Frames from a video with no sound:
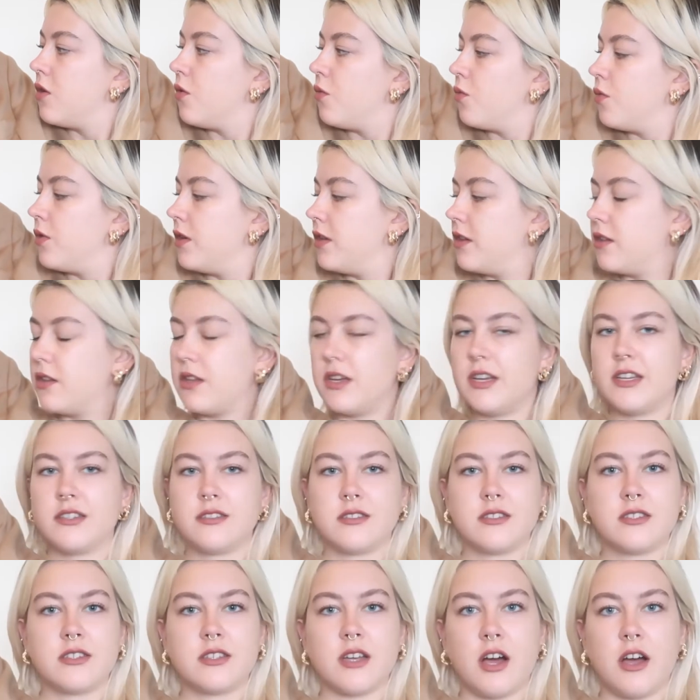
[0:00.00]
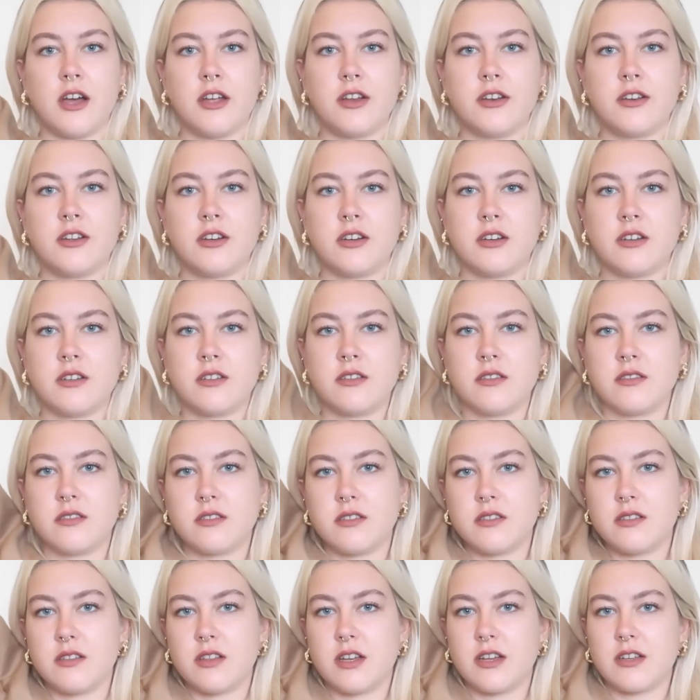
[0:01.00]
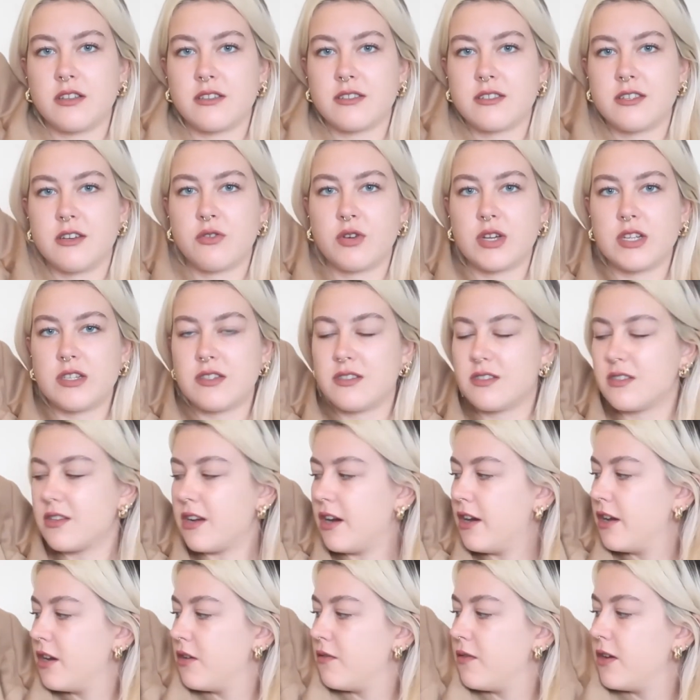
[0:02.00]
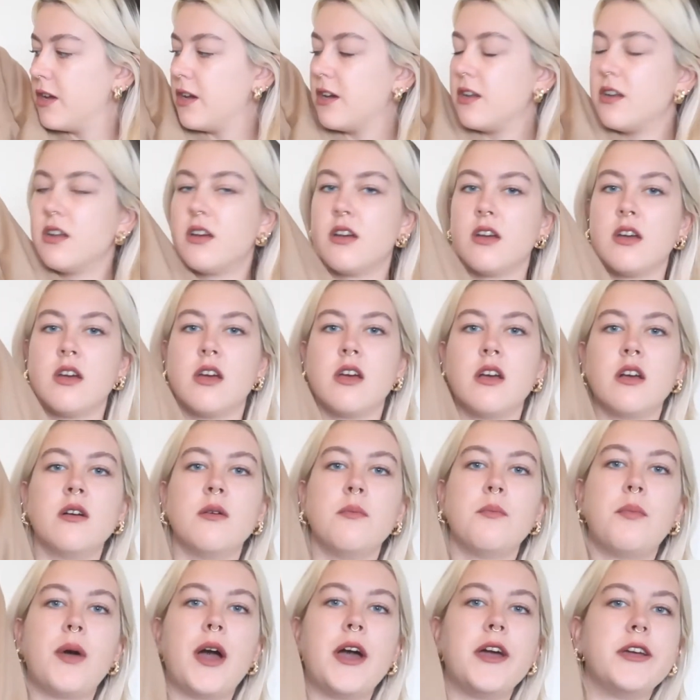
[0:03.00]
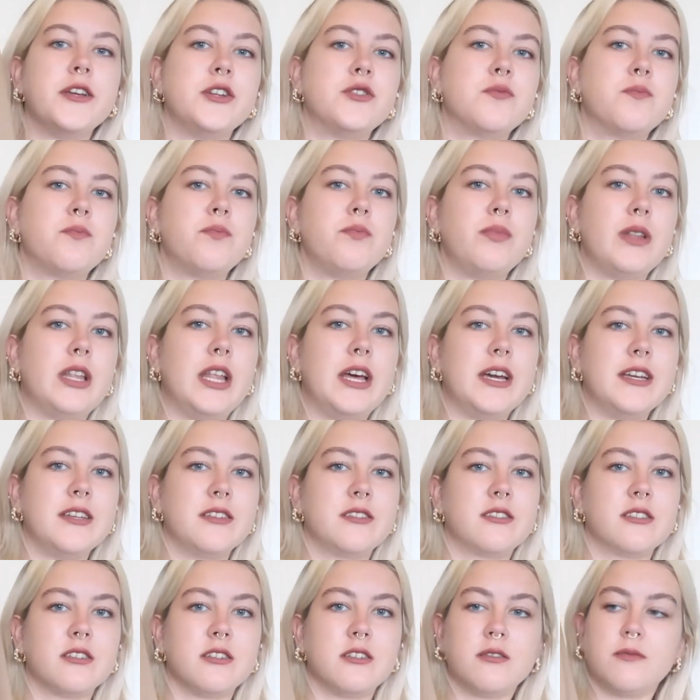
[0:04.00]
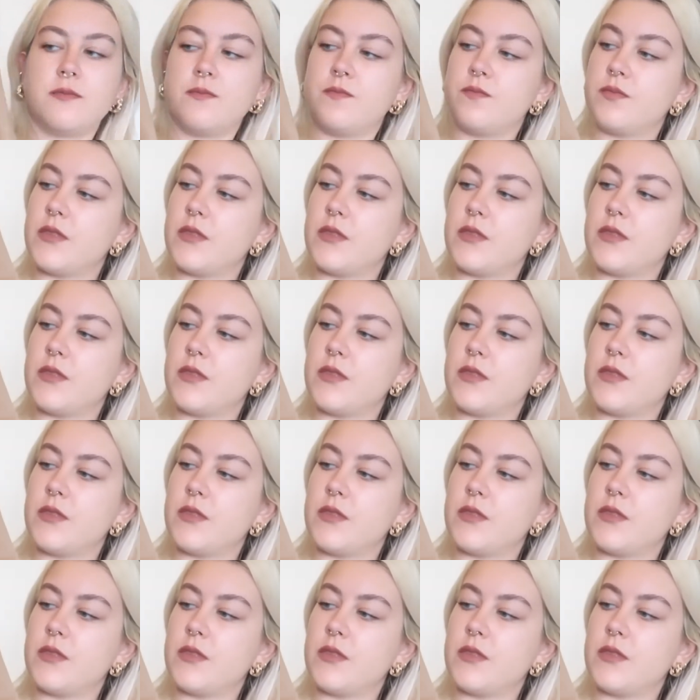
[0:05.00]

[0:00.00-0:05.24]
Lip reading: with inside, like silk inside of it, beige blazer.